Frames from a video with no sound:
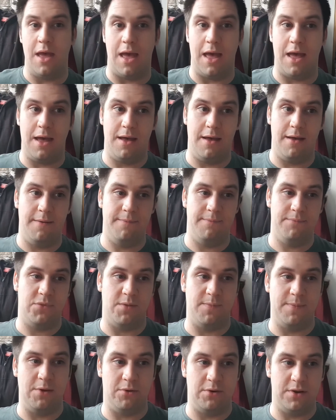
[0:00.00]
to
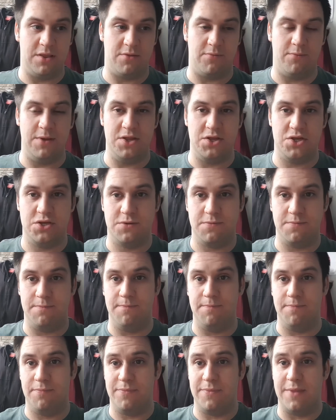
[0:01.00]
be honest, which
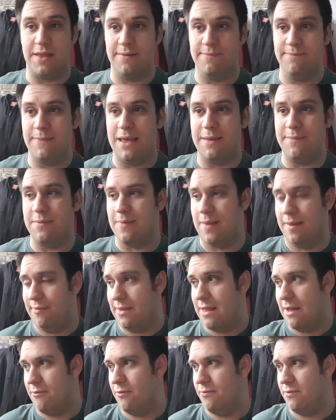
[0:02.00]
maybe
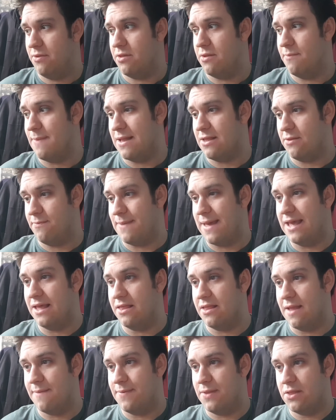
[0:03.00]
that one's the better
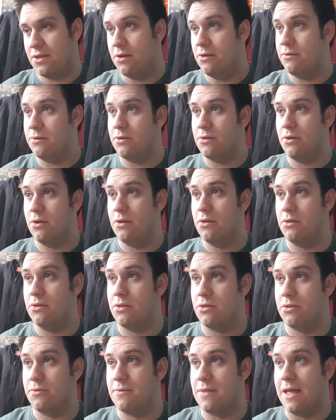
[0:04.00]
paced episode,
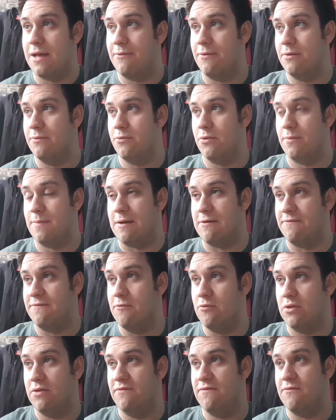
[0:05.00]
because that one was about
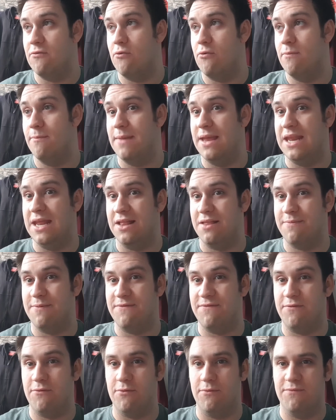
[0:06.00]
45 minutes
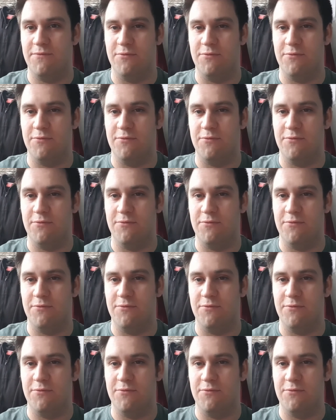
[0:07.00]
before